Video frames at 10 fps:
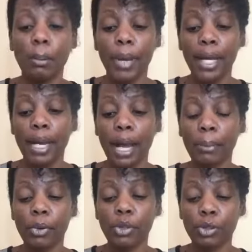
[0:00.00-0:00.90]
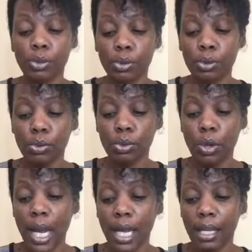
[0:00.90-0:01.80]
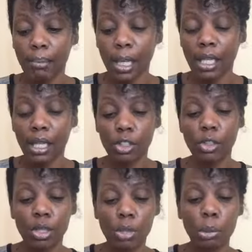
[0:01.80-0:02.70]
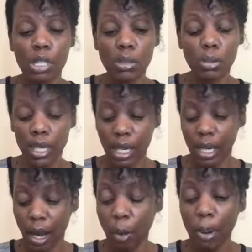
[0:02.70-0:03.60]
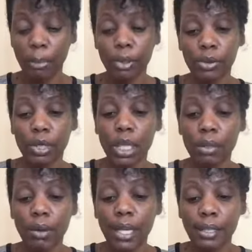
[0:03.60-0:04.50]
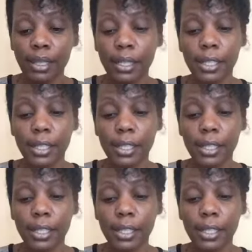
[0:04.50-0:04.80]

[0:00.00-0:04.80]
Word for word: but I'm going to try and make it as short as possible, and I hope I'm going to get it right,